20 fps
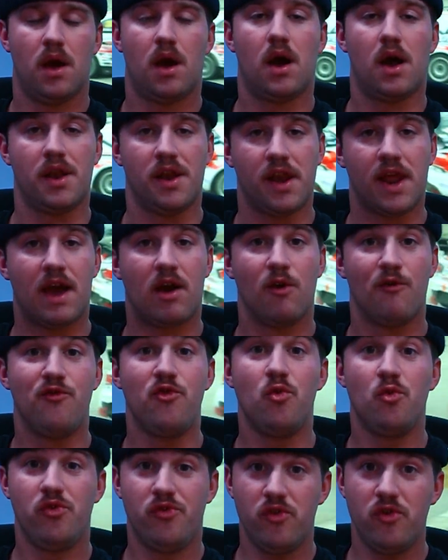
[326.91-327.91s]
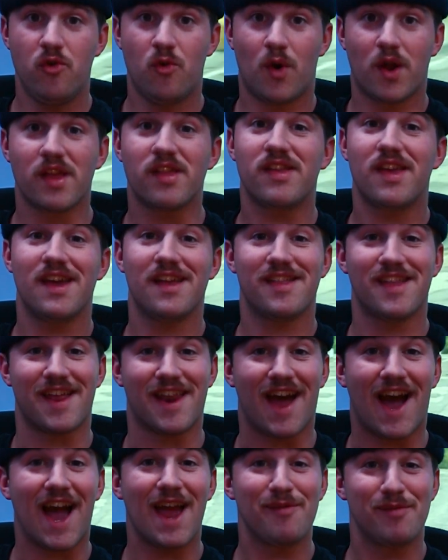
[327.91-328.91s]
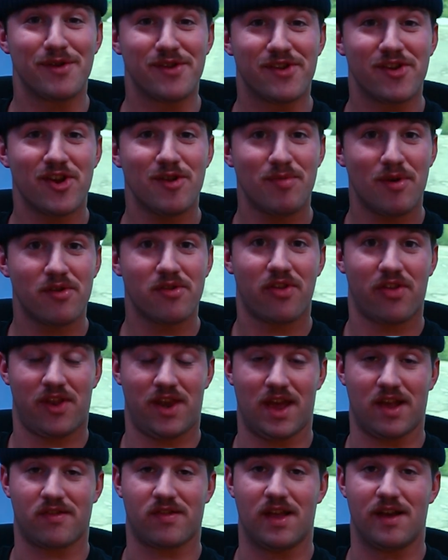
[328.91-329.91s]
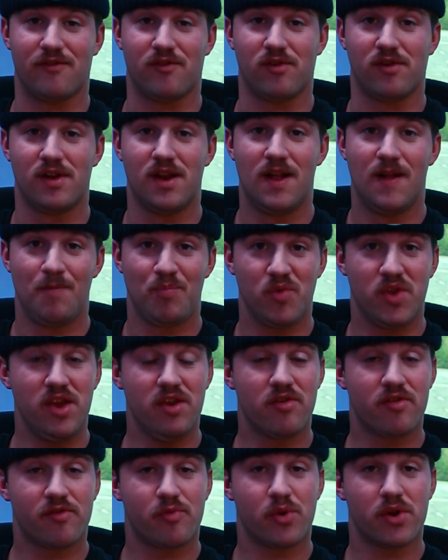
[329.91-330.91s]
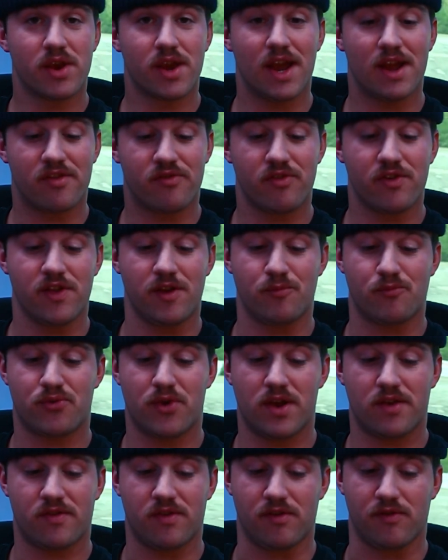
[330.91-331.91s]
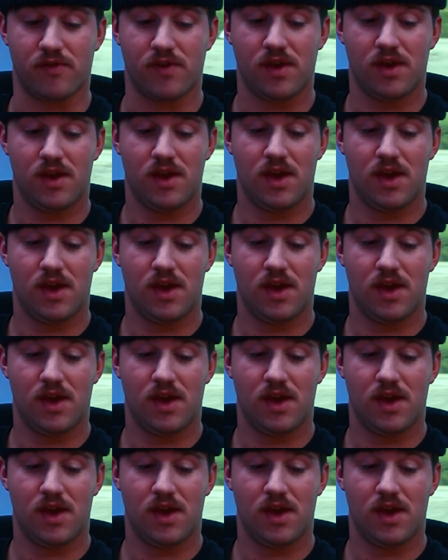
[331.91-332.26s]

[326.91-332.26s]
Now, if you do want to take that hybrid turbo to the next level, here's where it gets really impressive.